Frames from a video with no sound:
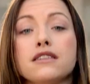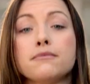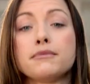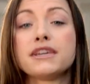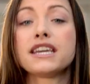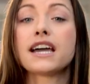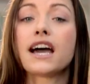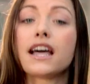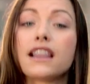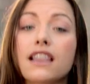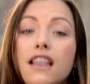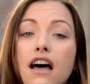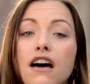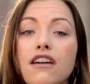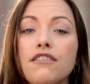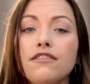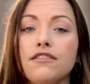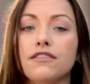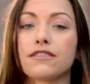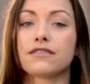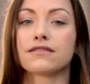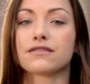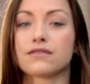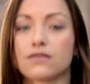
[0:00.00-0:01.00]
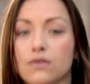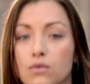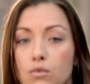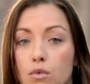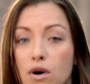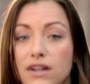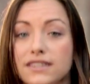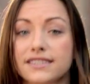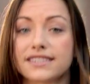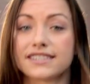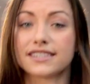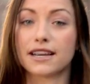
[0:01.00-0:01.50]
The me I love,
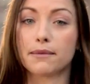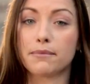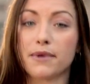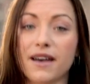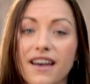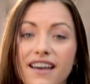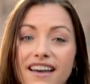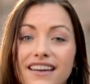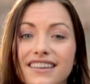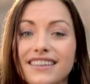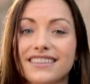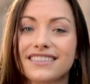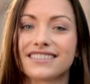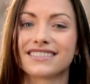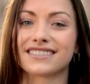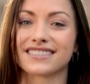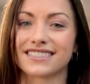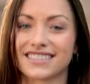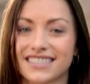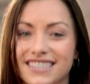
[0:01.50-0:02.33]
one step ahead.